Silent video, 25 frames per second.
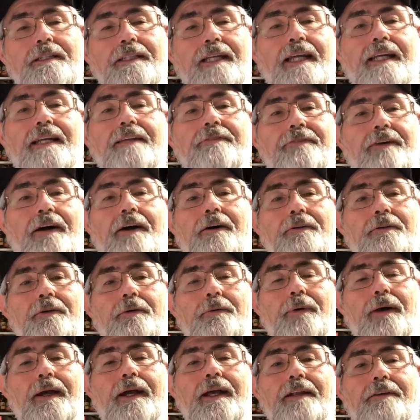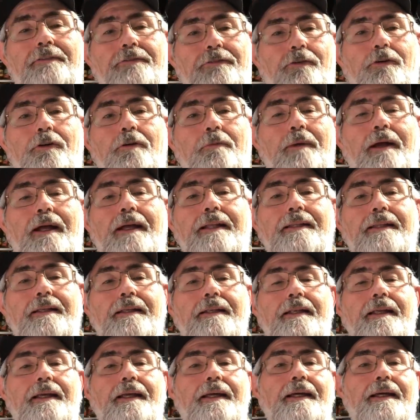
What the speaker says: They found a way to format that